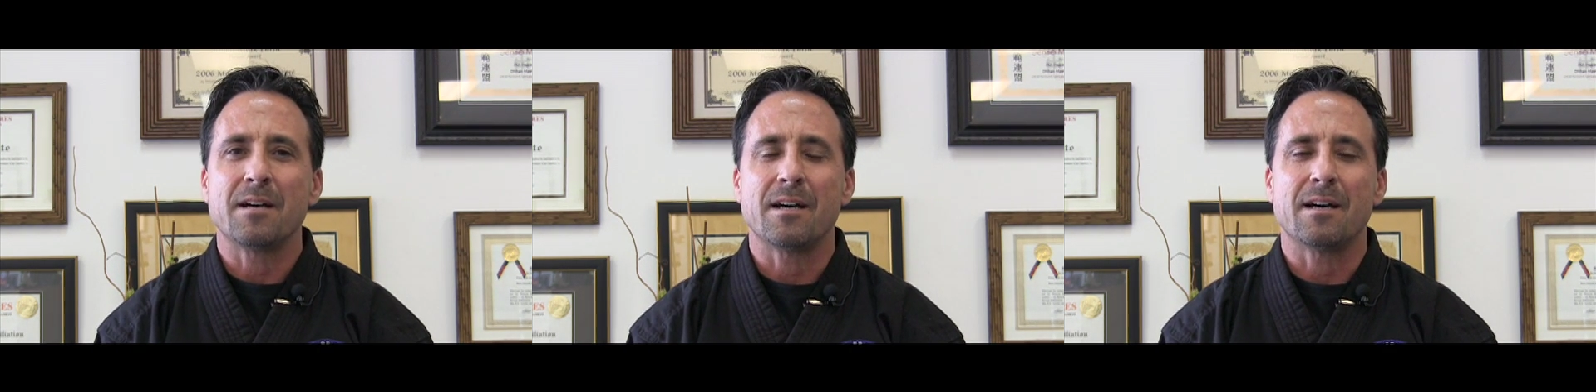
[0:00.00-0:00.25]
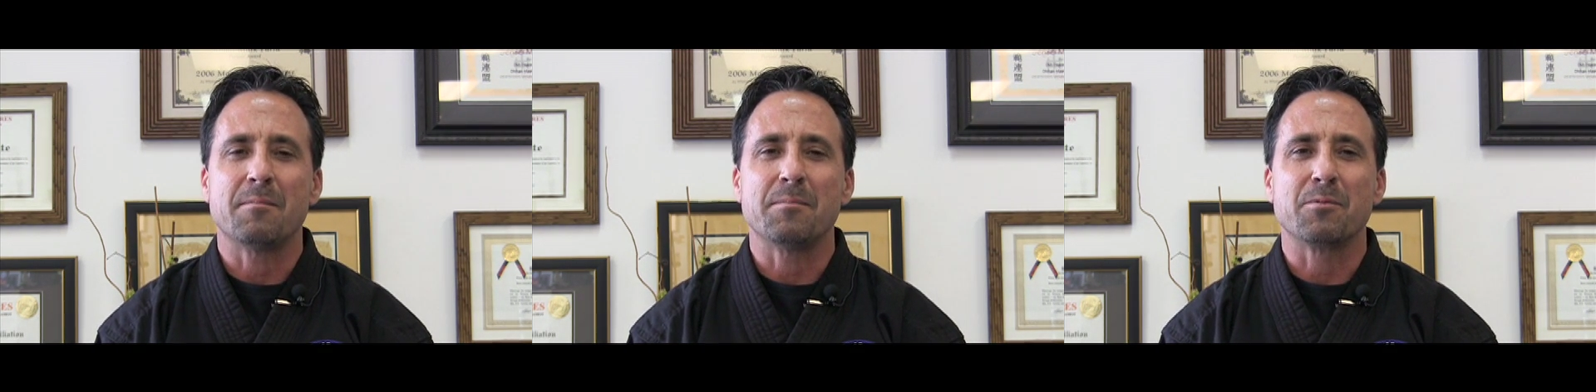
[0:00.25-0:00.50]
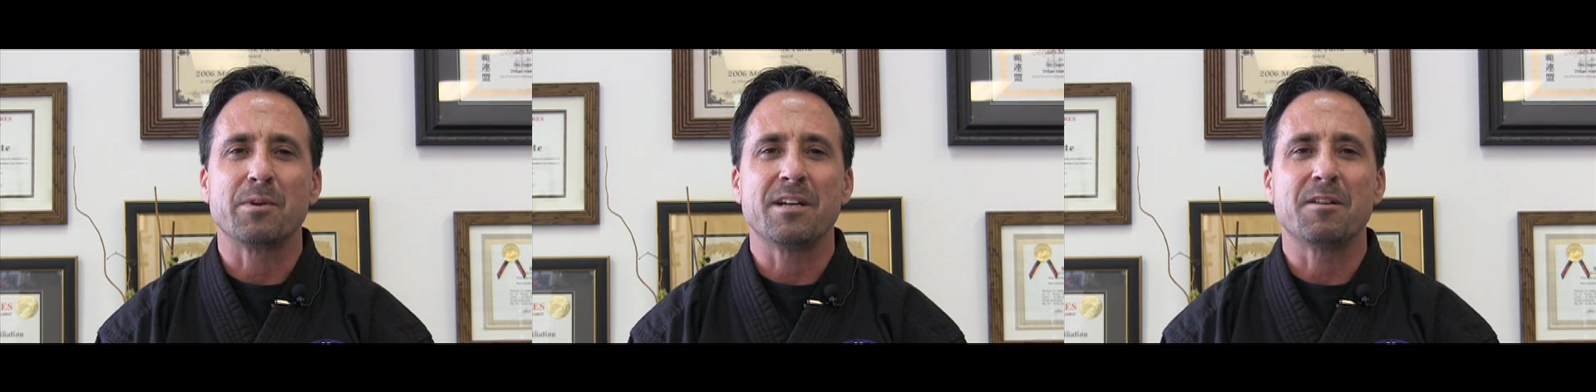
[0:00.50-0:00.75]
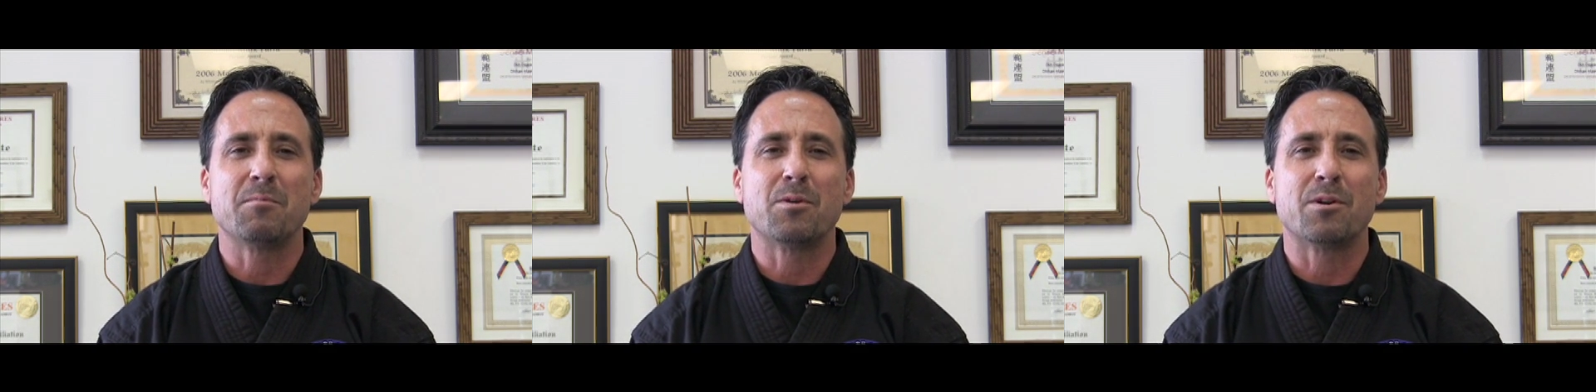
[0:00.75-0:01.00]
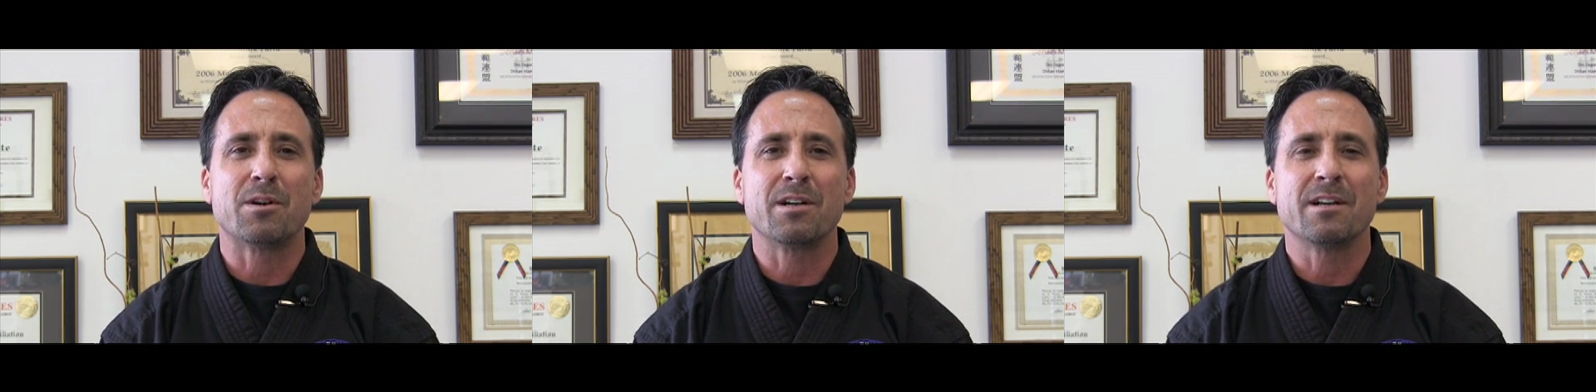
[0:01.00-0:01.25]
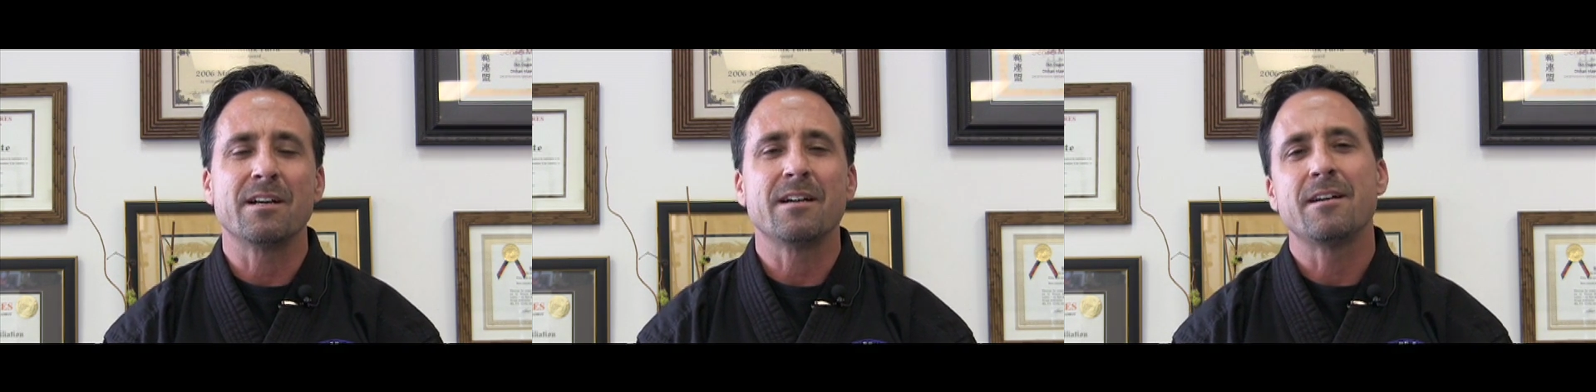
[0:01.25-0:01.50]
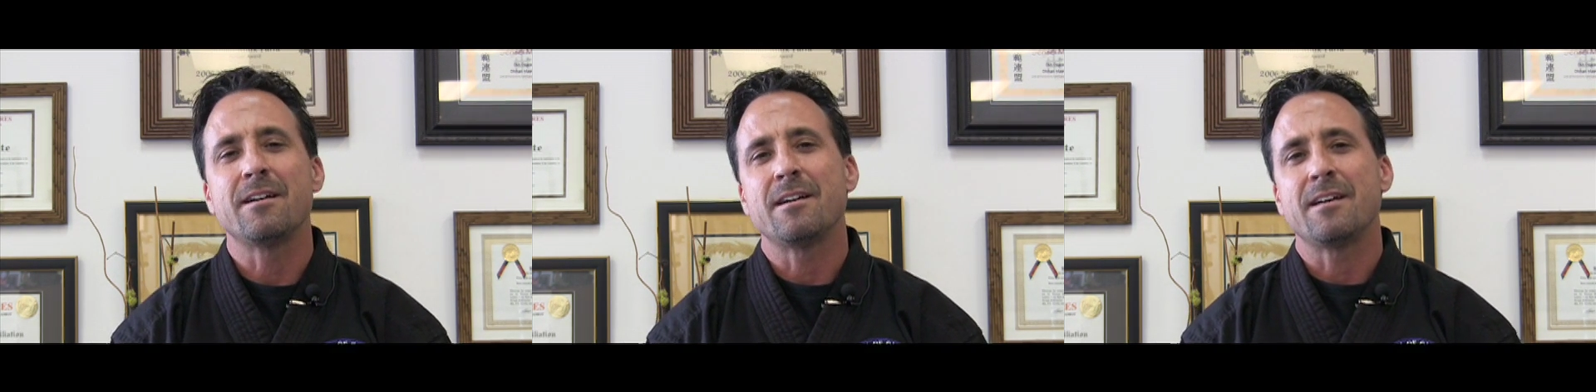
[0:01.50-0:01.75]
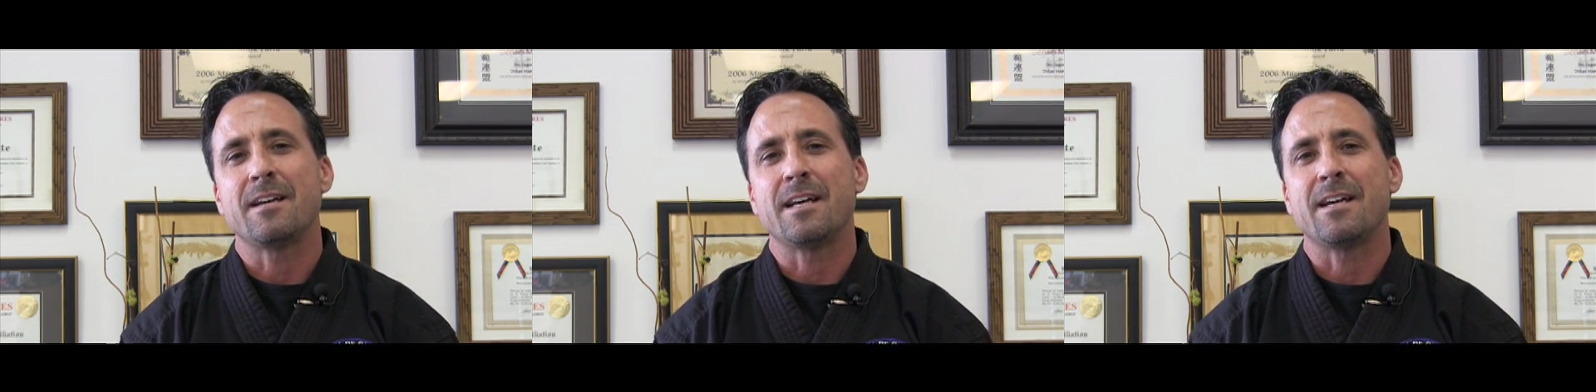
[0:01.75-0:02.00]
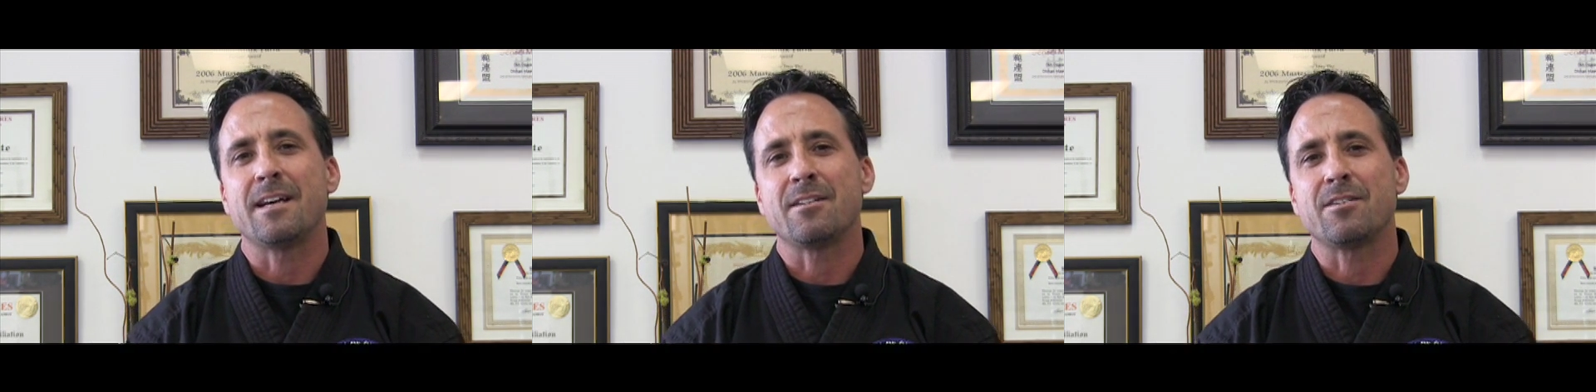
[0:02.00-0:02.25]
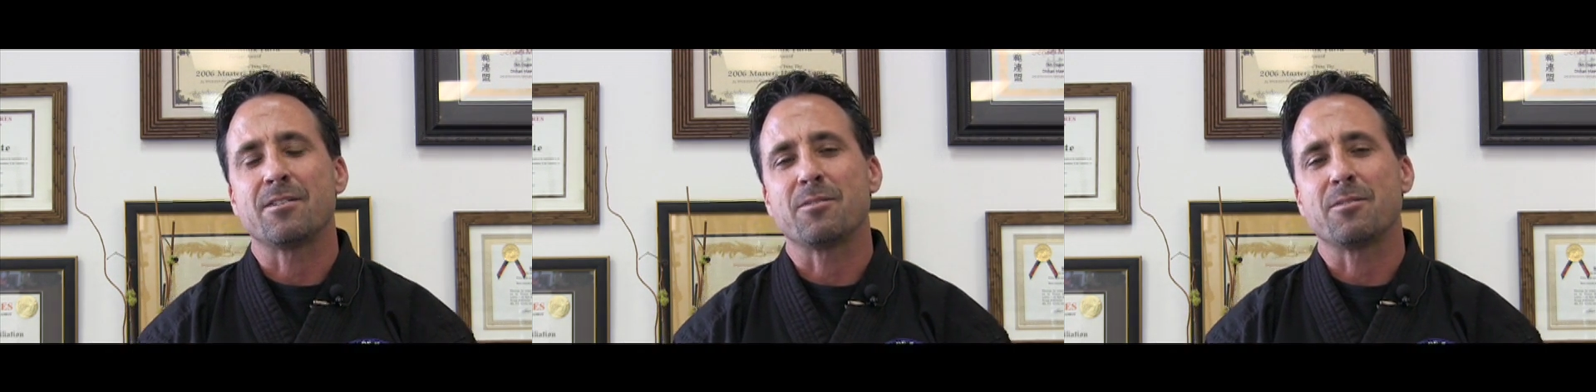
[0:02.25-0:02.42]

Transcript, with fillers: Uh, Maria Amor and